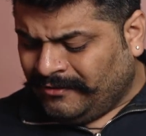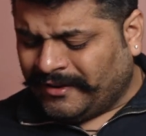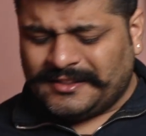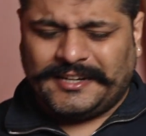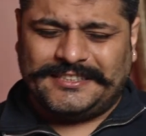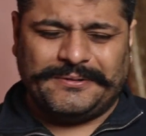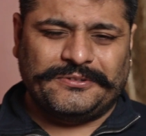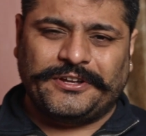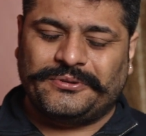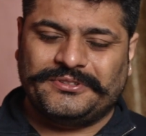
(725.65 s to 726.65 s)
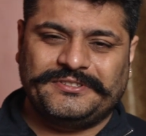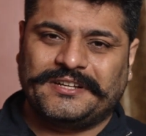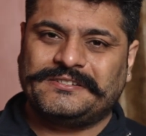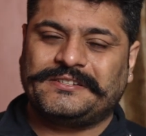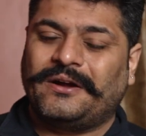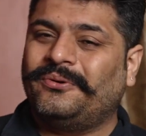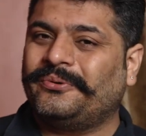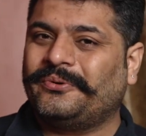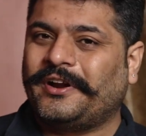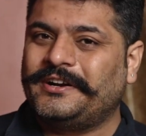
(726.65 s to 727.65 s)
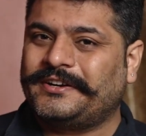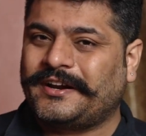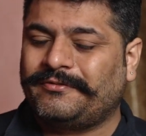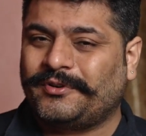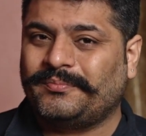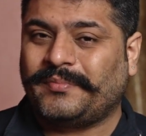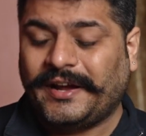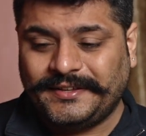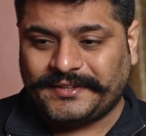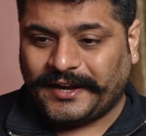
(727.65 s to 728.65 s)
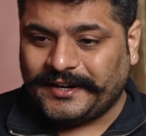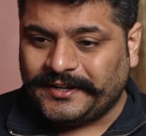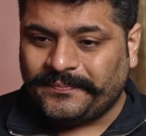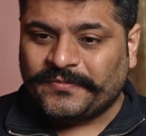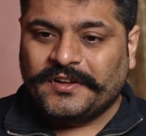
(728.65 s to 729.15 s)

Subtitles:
Well, that's all the Roseselsa Aurora Ultra from my side,